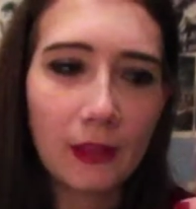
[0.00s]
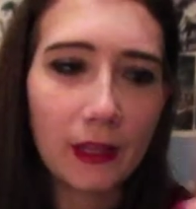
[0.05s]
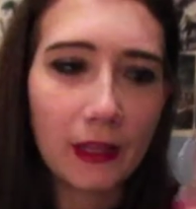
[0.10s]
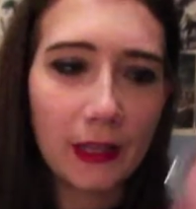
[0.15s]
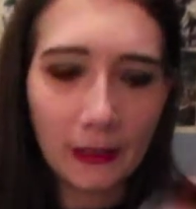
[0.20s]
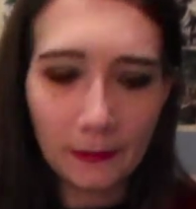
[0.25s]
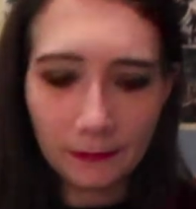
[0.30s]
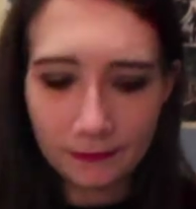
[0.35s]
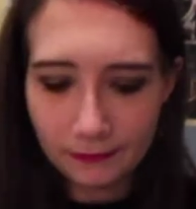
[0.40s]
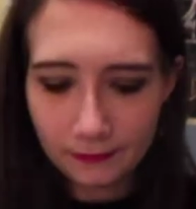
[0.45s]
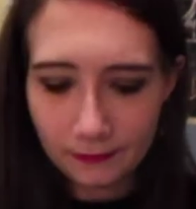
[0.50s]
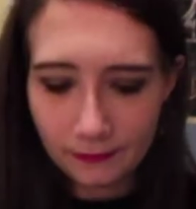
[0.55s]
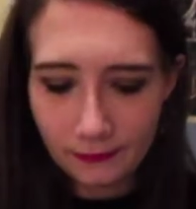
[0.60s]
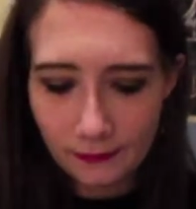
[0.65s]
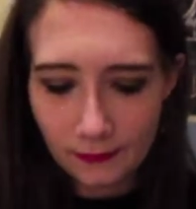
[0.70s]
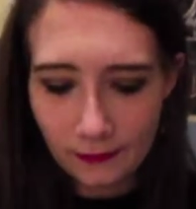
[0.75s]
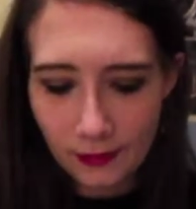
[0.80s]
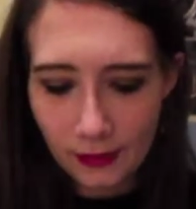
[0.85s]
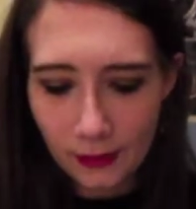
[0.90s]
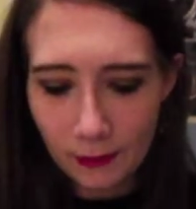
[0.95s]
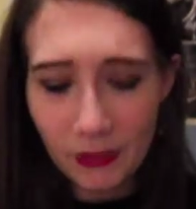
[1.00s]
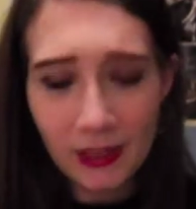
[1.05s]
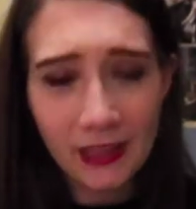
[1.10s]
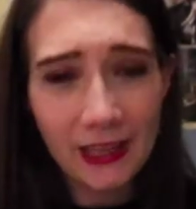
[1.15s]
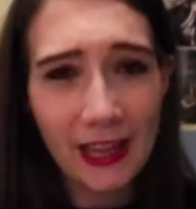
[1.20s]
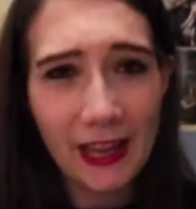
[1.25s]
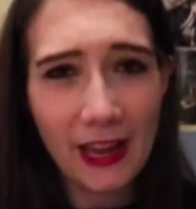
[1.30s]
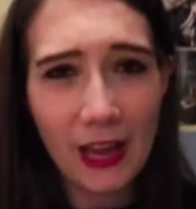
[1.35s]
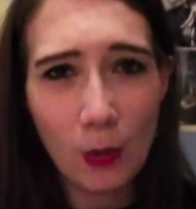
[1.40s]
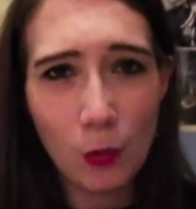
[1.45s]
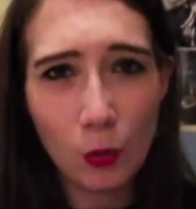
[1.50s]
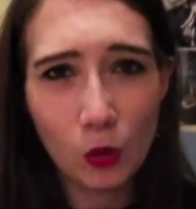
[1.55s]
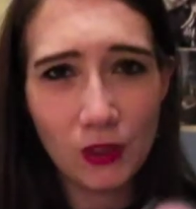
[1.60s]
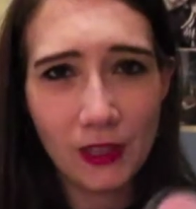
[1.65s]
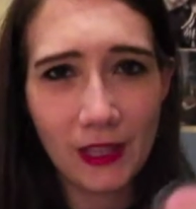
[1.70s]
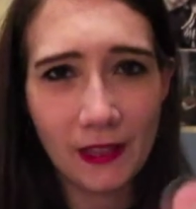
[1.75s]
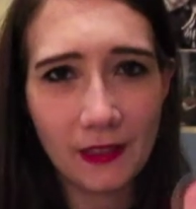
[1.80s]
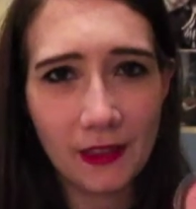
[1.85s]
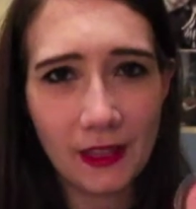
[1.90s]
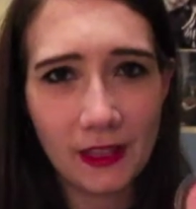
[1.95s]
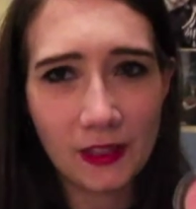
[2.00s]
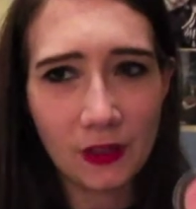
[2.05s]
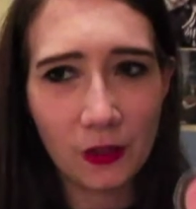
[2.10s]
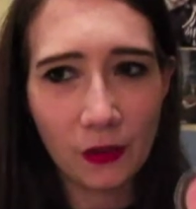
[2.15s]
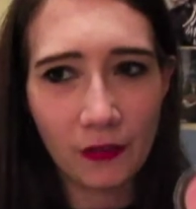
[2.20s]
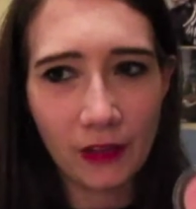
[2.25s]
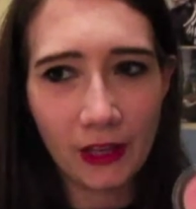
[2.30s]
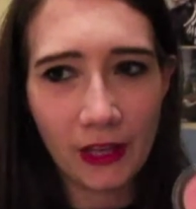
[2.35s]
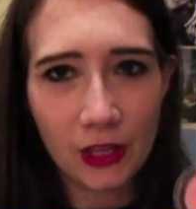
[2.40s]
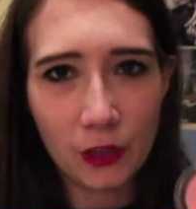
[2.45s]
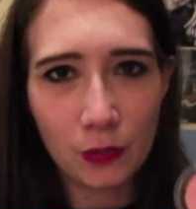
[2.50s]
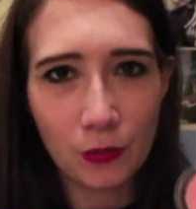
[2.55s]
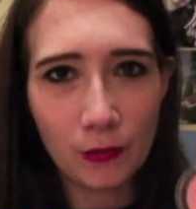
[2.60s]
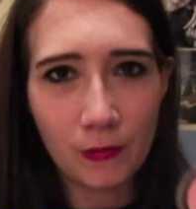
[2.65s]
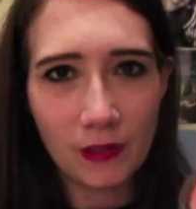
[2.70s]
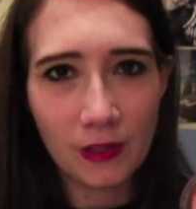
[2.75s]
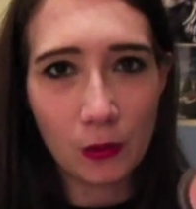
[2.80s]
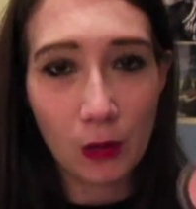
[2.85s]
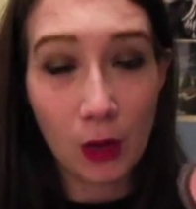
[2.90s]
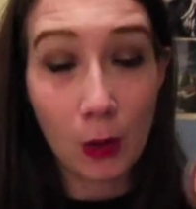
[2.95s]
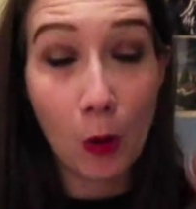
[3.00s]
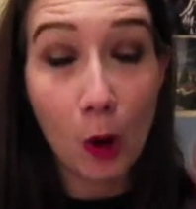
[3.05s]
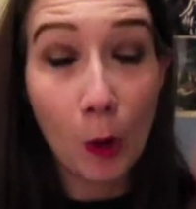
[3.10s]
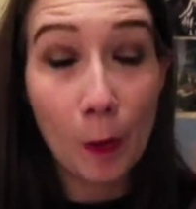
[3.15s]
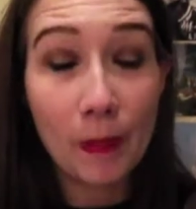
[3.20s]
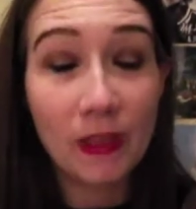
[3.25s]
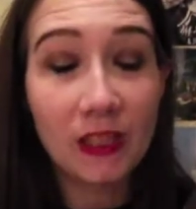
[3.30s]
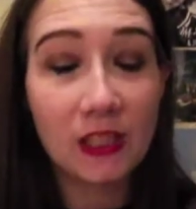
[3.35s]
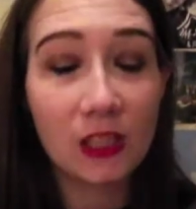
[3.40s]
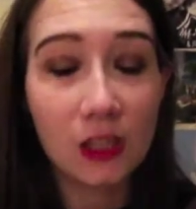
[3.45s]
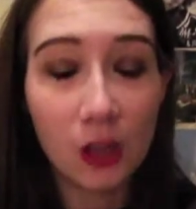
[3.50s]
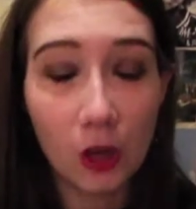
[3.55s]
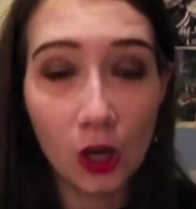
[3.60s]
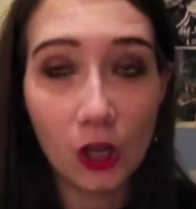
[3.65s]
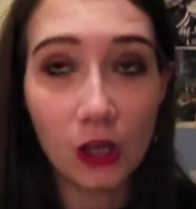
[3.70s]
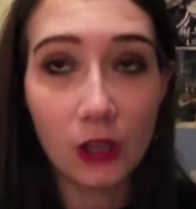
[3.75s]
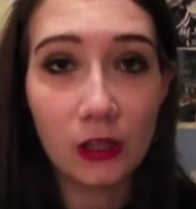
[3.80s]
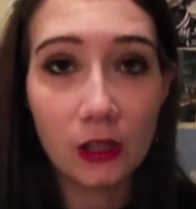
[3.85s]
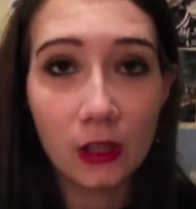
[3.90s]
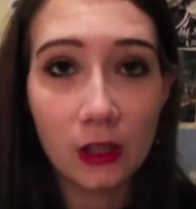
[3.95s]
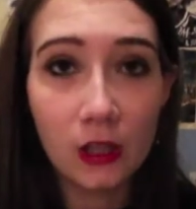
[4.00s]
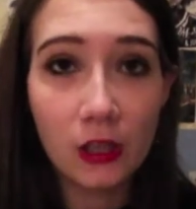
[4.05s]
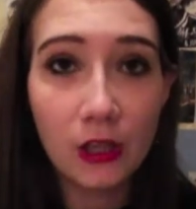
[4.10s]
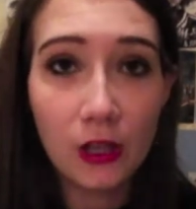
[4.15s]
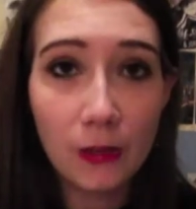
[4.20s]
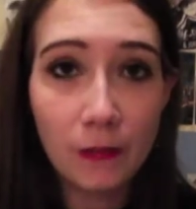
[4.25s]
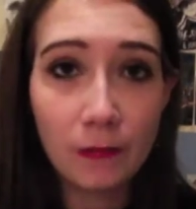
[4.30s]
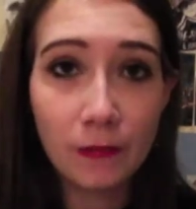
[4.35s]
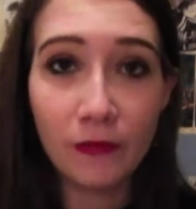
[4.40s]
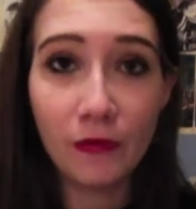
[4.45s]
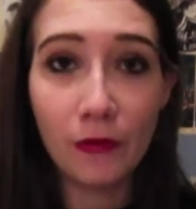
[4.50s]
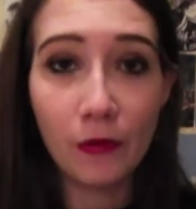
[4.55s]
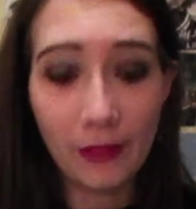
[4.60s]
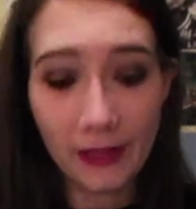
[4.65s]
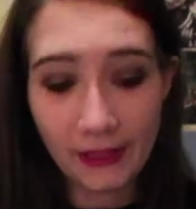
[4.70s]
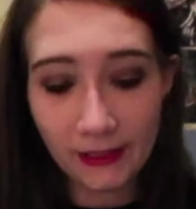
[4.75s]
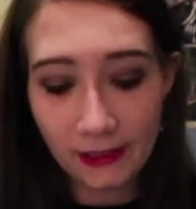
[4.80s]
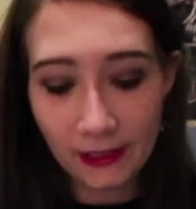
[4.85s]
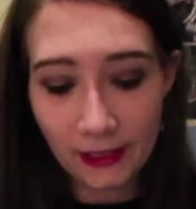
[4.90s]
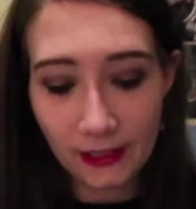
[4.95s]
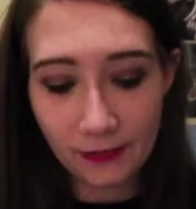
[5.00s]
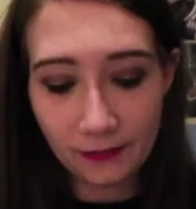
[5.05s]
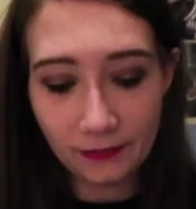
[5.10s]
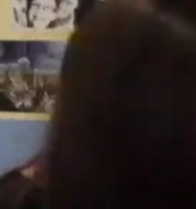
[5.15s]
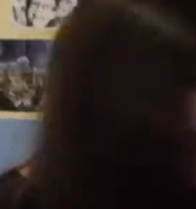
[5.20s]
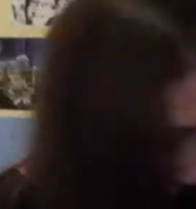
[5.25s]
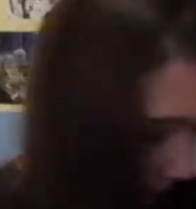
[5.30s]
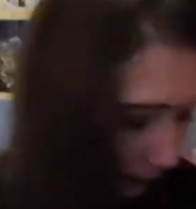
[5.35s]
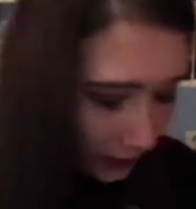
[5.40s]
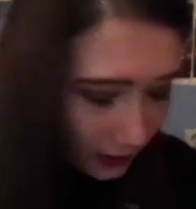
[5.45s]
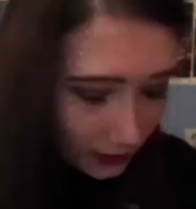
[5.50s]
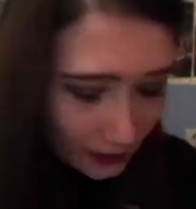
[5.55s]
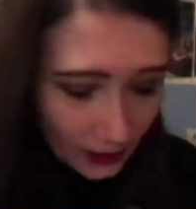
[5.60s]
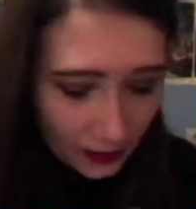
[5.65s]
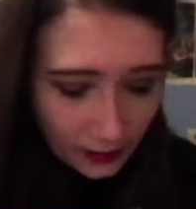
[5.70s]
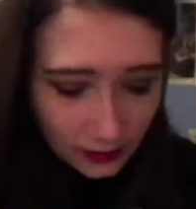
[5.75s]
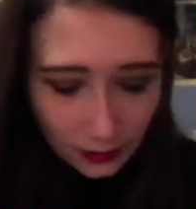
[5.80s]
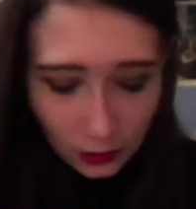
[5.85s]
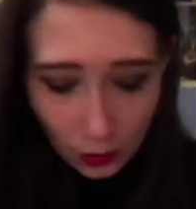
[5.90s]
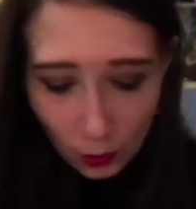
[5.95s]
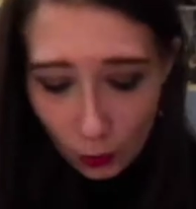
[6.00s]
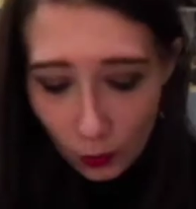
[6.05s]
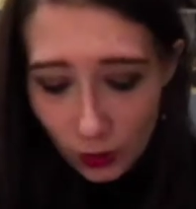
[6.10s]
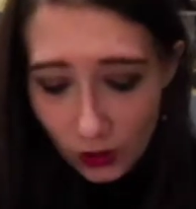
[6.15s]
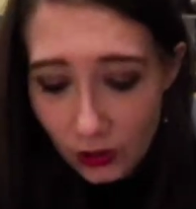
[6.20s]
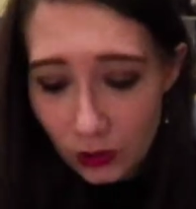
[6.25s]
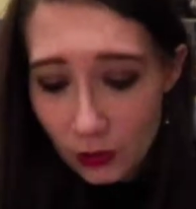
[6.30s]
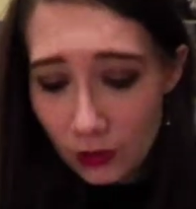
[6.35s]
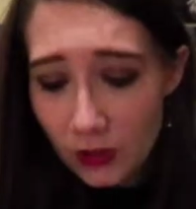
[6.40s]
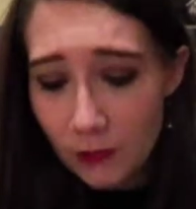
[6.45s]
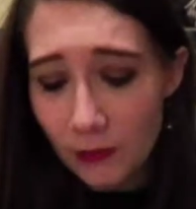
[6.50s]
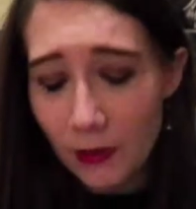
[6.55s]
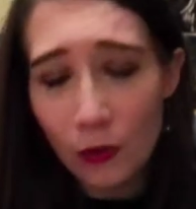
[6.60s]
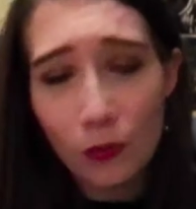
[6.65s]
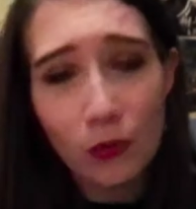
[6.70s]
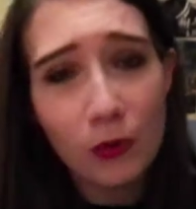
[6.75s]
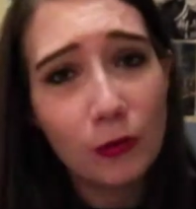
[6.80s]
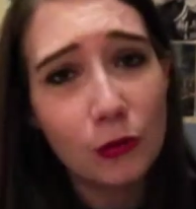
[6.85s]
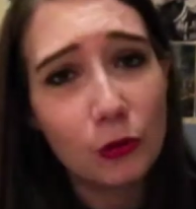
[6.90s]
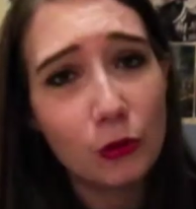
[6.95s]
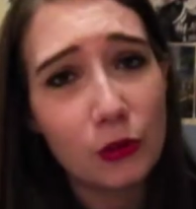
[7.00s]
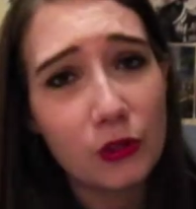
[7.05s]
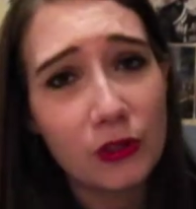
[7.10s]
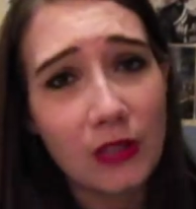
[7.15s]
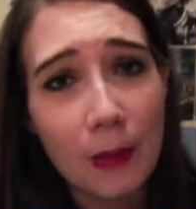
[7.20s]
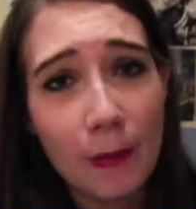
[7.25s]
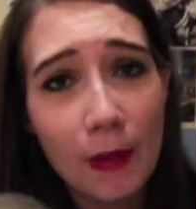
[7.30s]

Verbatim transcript: Yeah. But again, I won't take this on vacation with me, so I hope it's gone before that day. Something that is going well too is my Rimmel Say